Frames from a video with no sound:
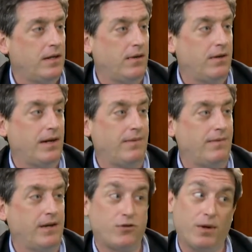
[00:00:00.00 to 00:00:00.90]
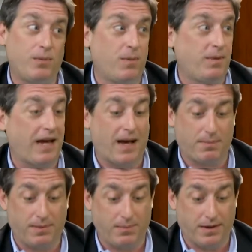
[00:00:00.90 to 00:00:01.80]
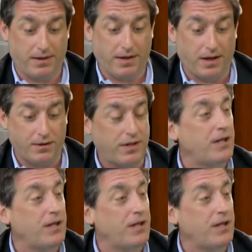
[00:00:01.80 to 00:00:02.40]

Okay. Now, Jody won't be happy, but so that's